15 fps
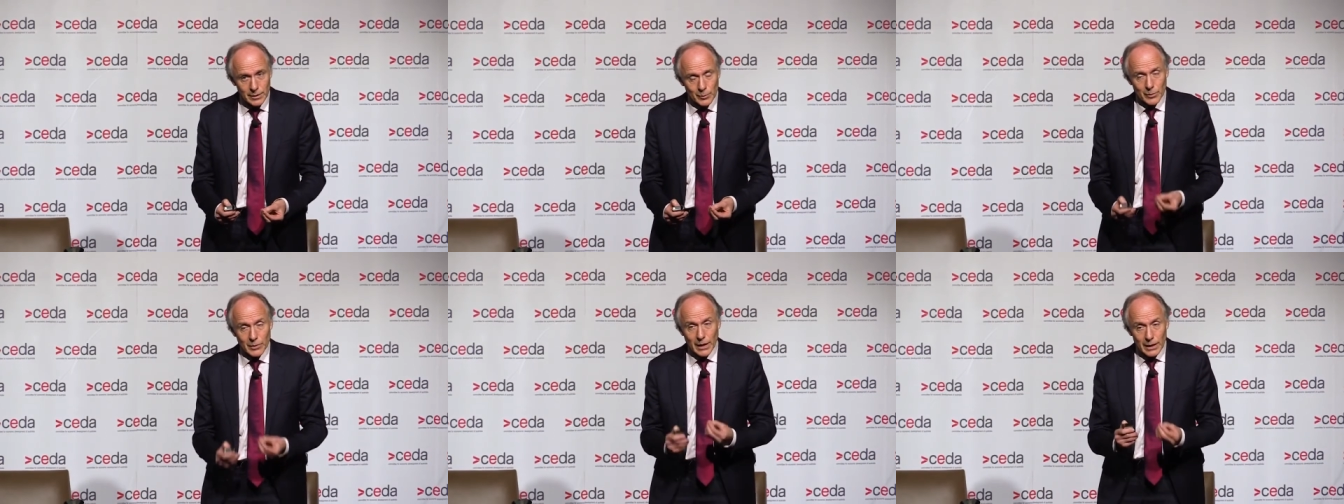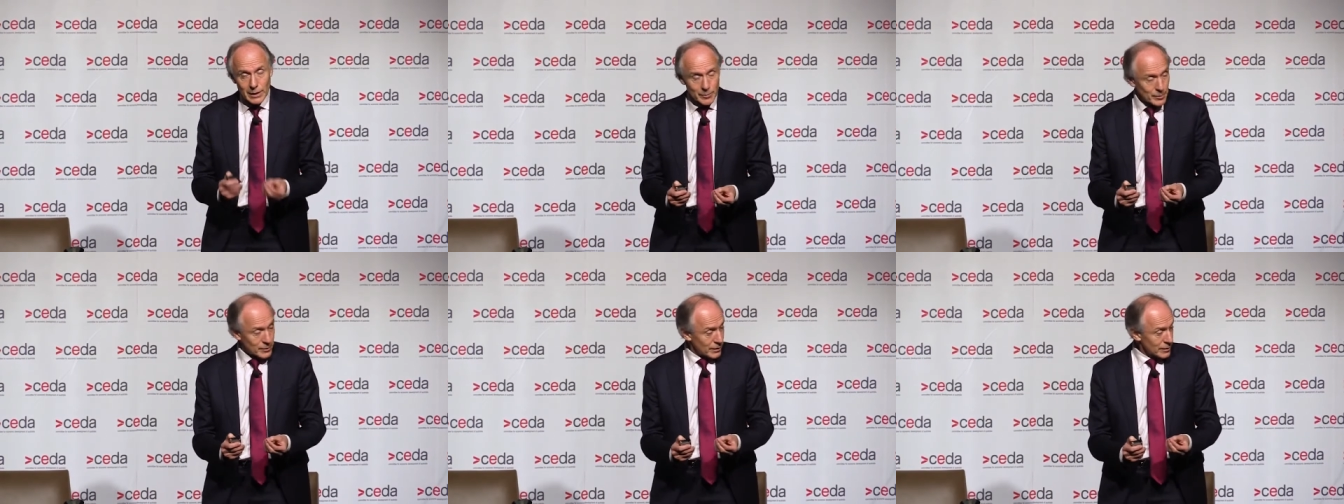it was
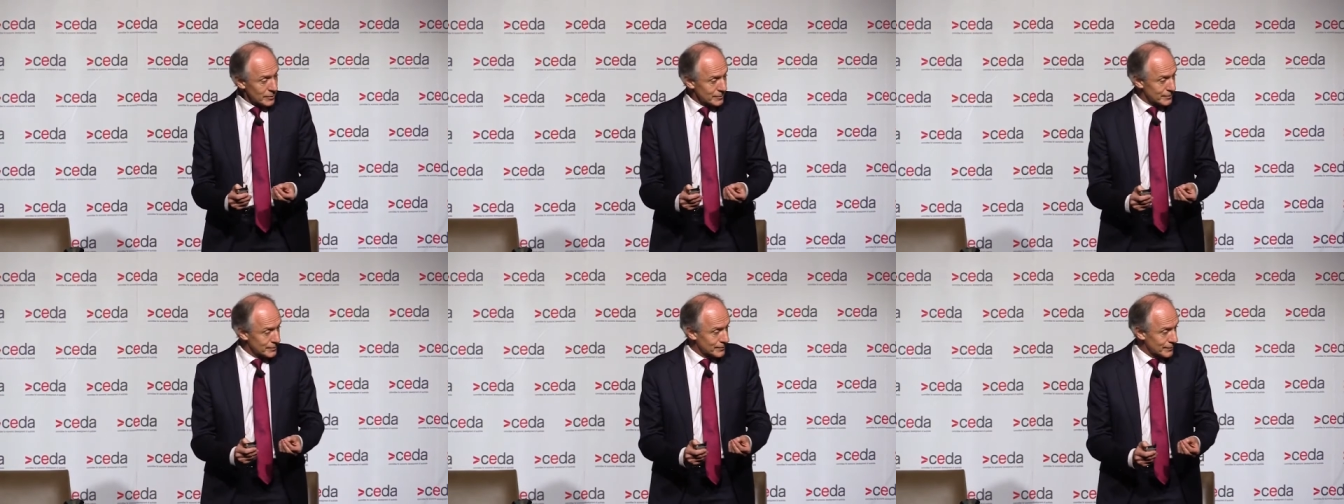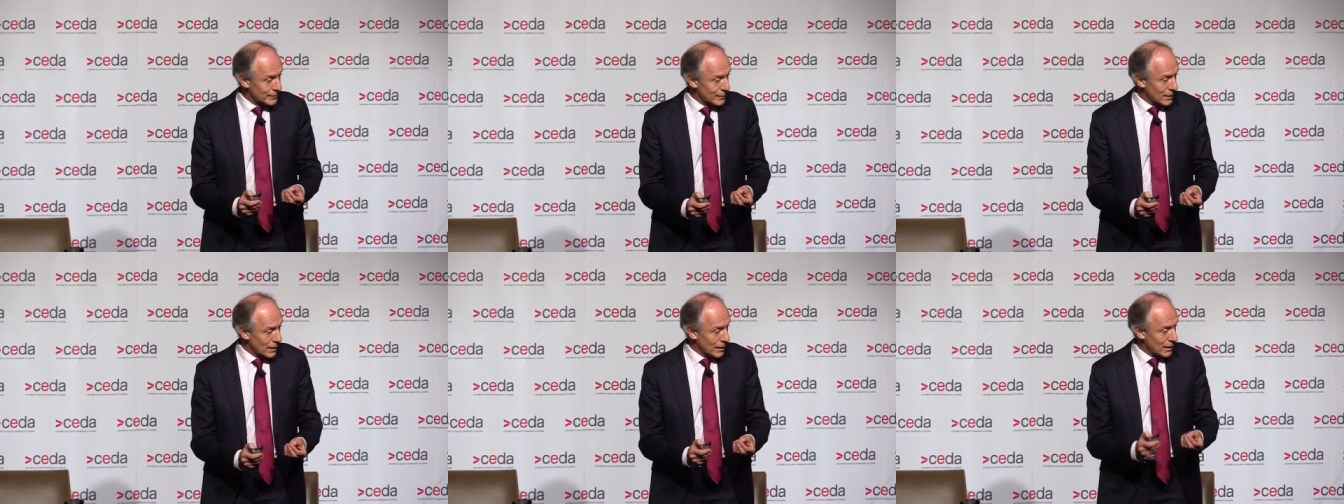80%
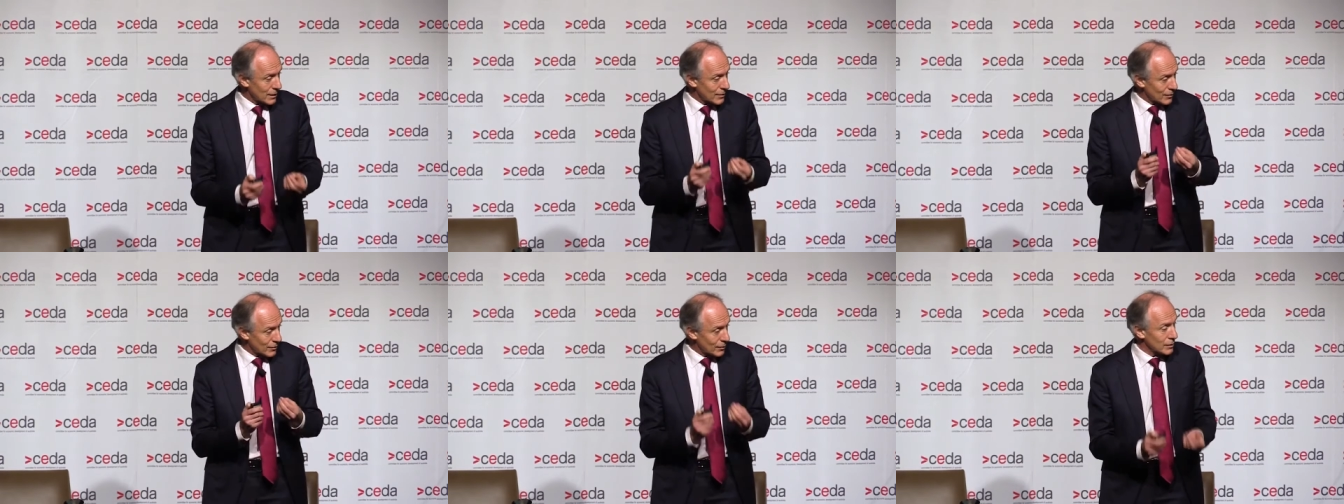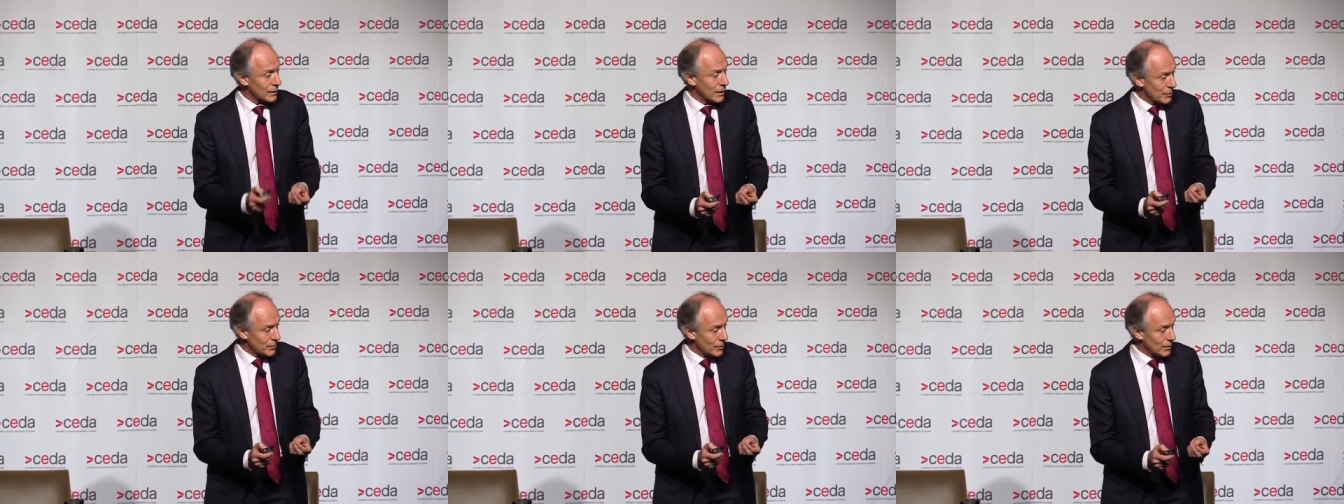and it's still
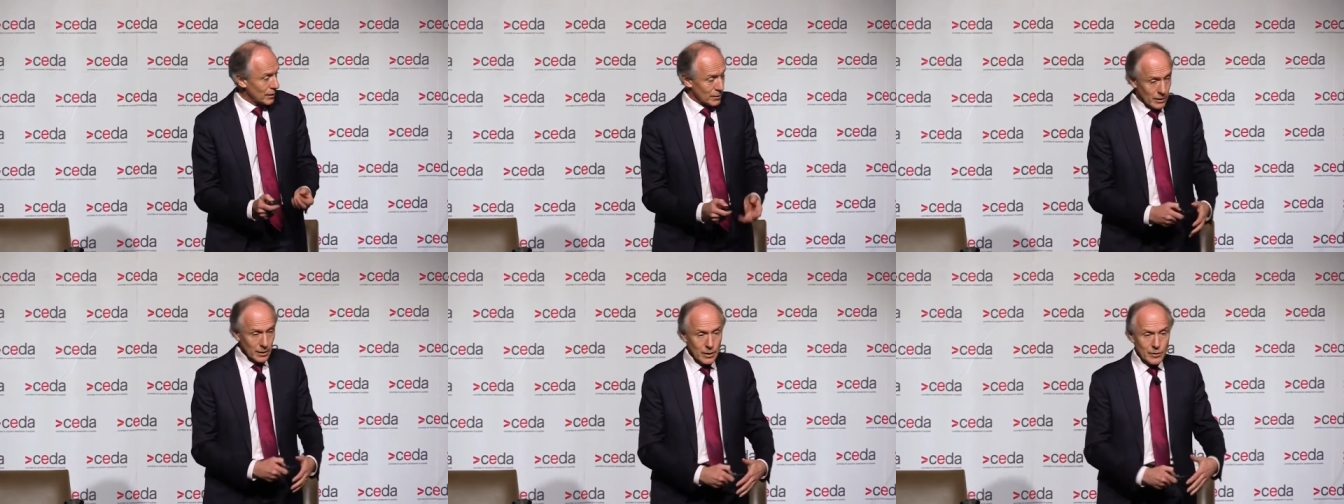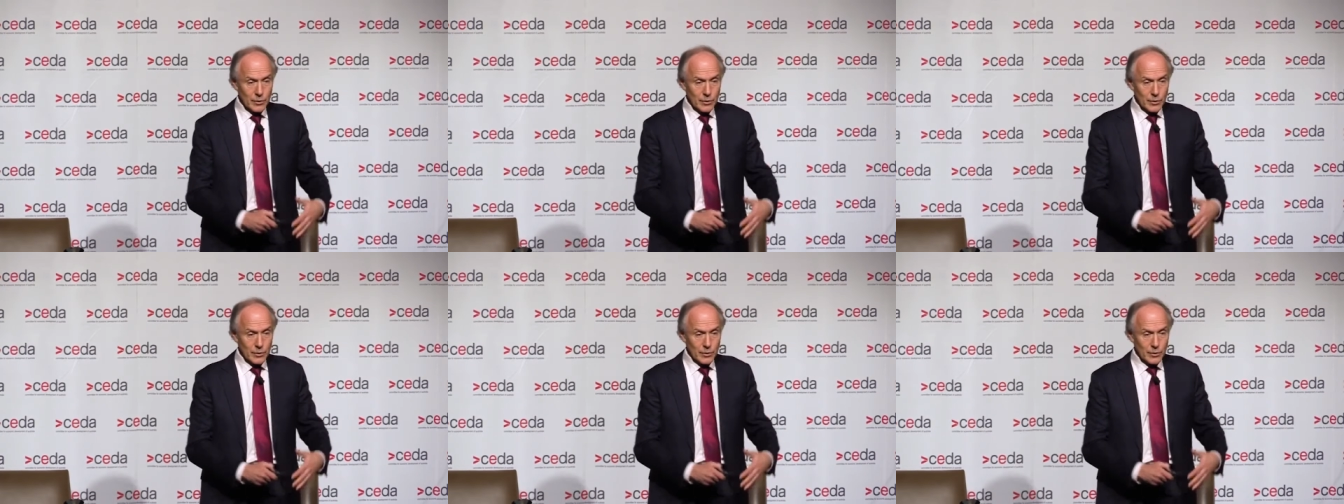80%.